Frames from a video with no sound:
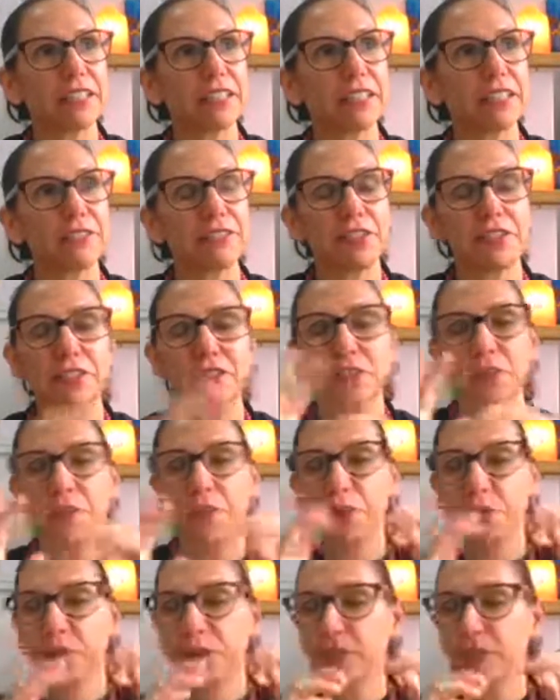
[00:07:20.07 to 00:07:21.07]
if you know
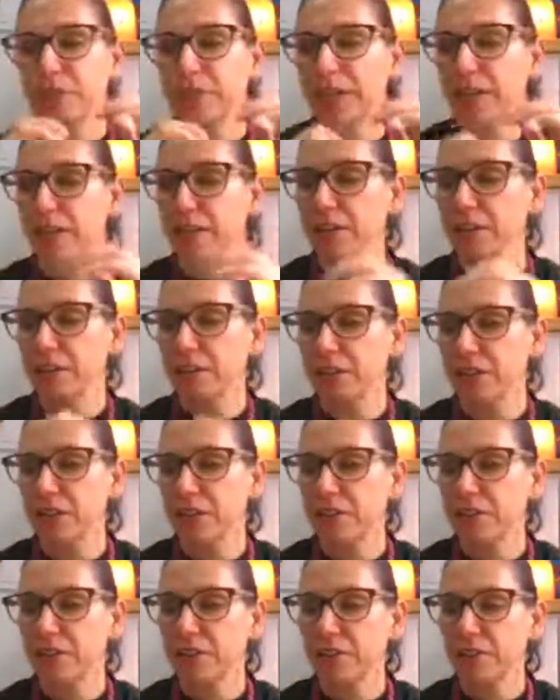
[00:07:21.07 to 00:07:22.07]
me well now, you'll
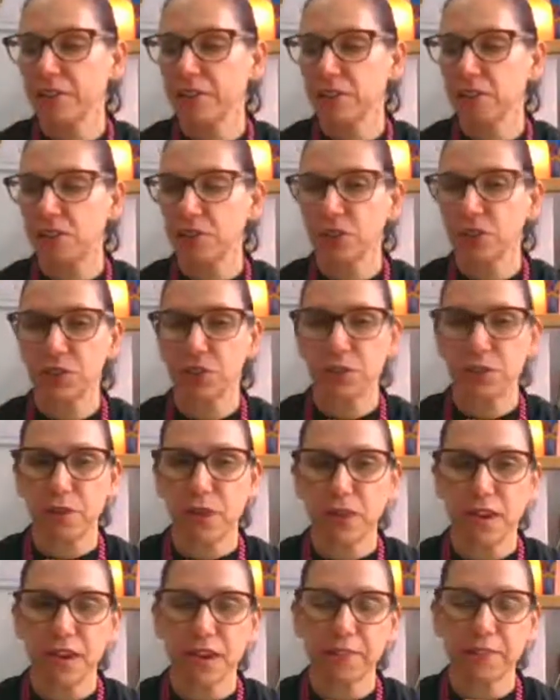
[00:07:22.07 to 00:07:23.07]
know that I've got 2
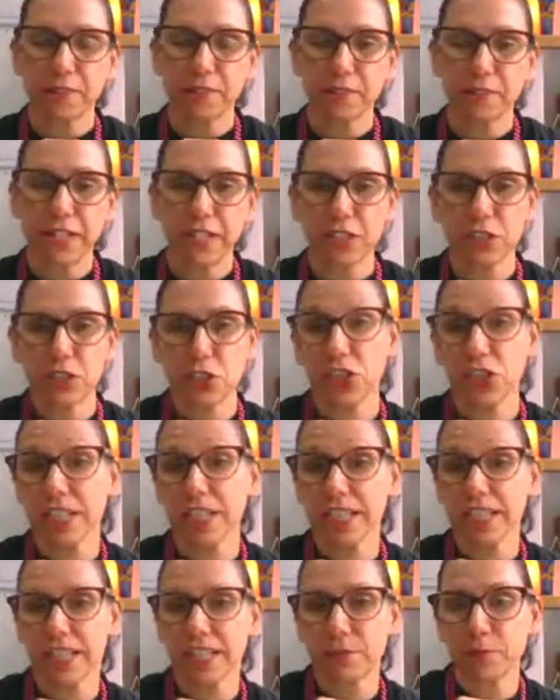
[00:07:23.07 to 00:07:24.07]
half-written
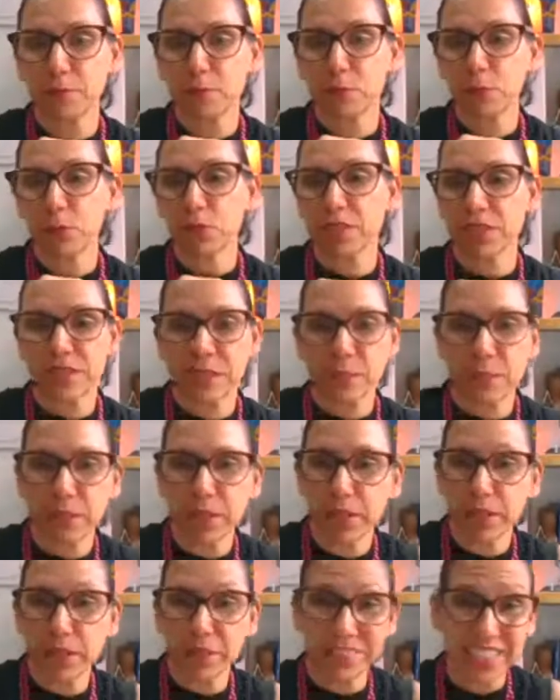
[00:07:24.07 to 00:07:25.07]
chick lit books
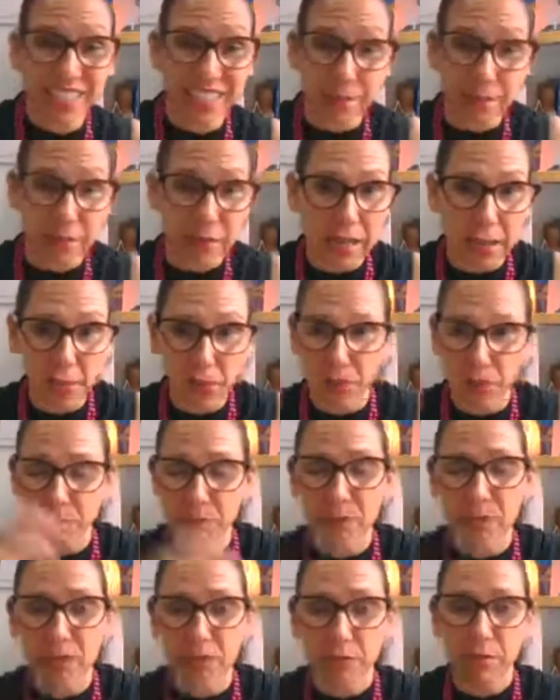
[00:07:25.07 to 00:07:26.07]
somewhere on some
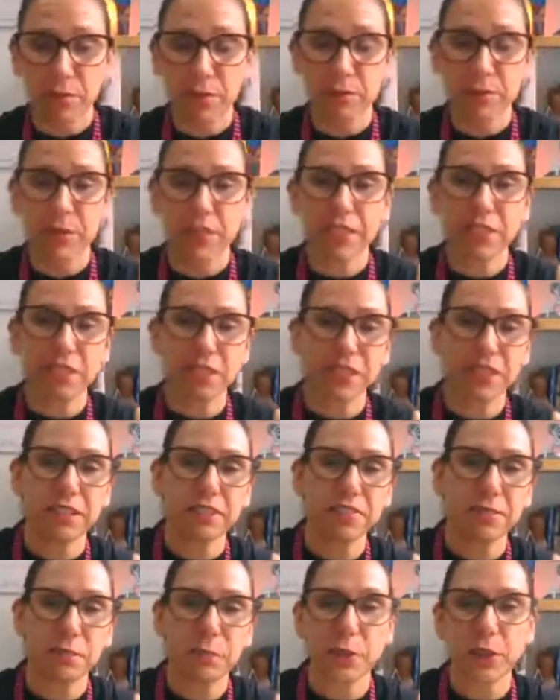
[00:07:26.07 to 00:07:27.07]
laptops that probably don't
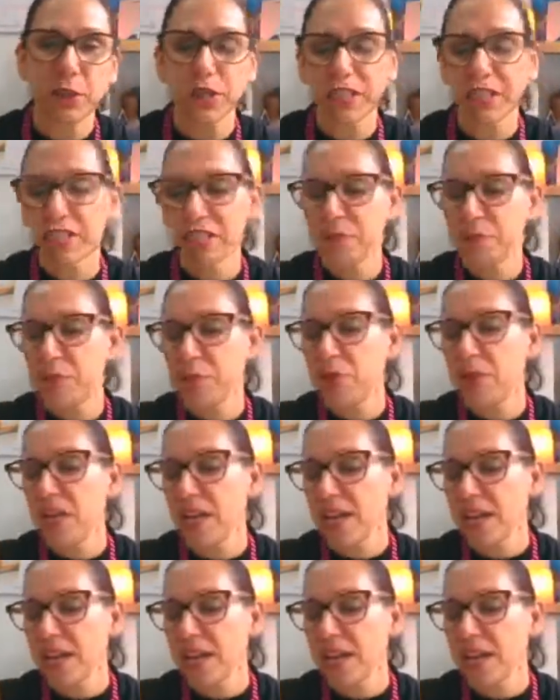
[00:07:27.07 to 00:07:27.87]
even work anymore.